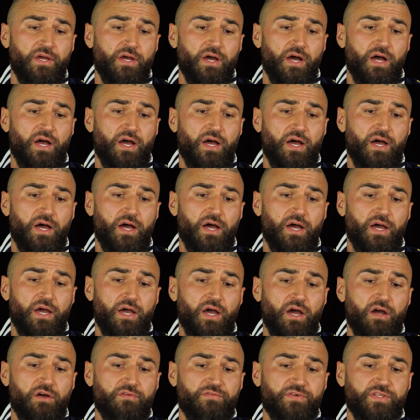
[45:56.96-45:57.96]

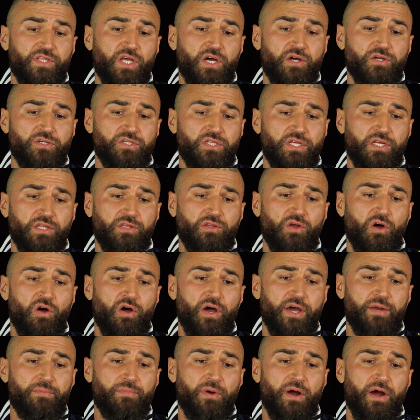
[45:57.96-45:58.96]
overdosed and
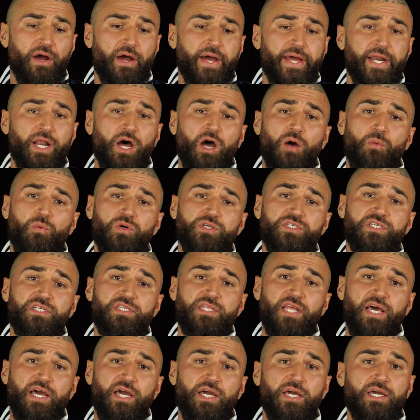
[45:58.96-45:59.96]
died, bro. And I
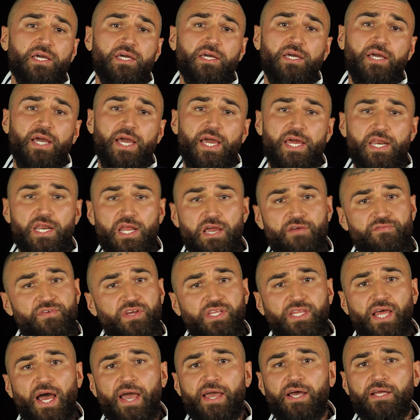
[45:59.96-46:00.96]
wasn't there. And every
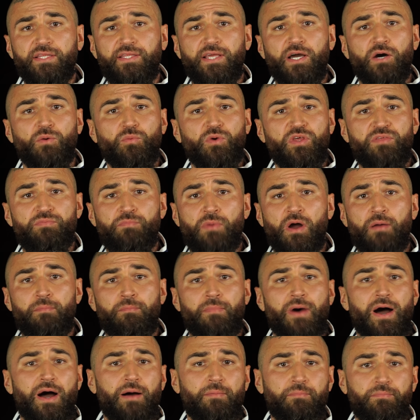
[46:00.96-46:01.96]
day I dealt with my
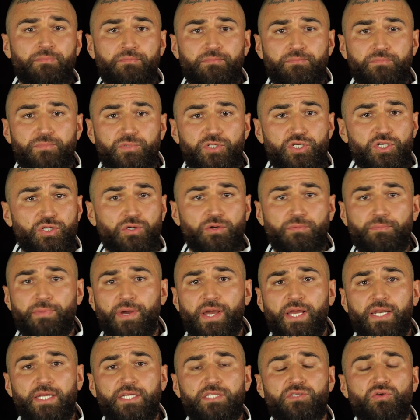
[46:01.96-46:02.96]
mum. She could
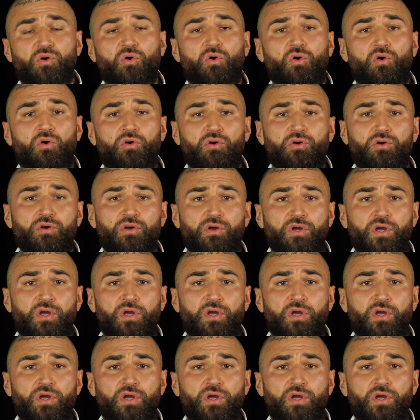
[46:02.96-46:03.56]
barely talk.